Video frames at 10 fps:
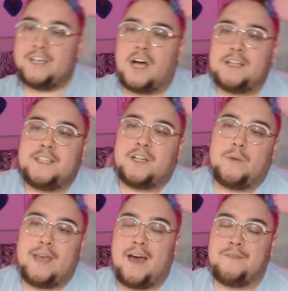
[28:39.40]
God tier,
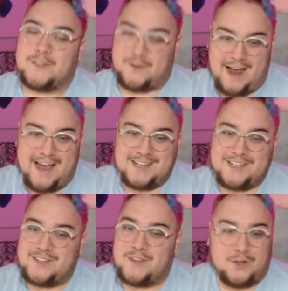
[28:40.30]
we have
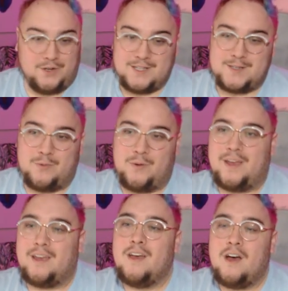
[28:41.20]
Scratch, the goodest
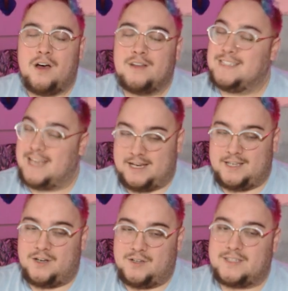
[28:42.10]
boy, Daddy
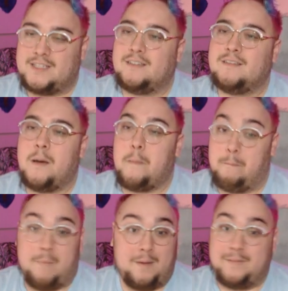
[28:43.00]
Halsin,
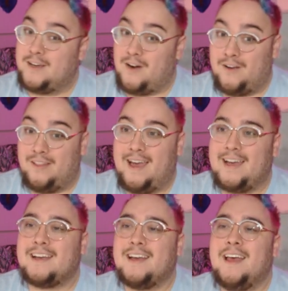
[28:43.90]
Mommy
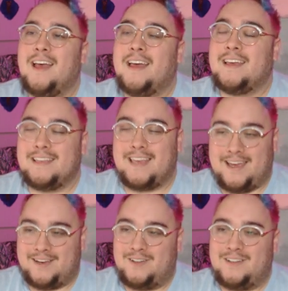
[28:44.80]
Carlock,
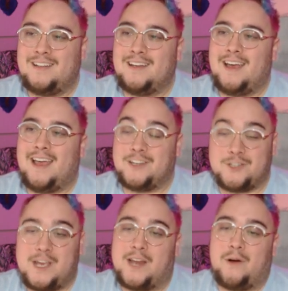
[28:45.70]
Gail, and
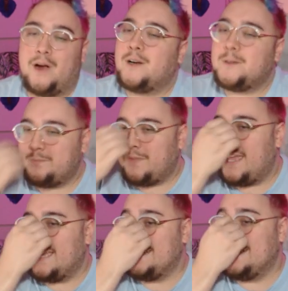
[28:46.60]
Shadowheart.
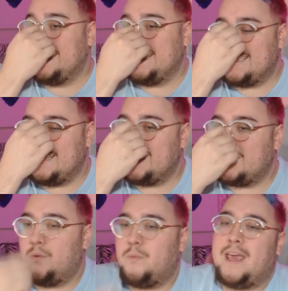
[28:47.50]
In Decent,
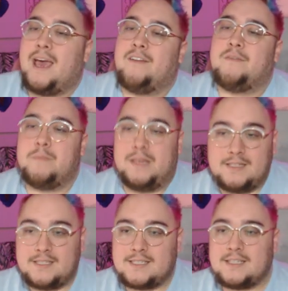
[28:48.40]
we have
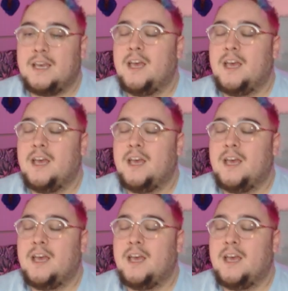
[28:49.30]
Minsk,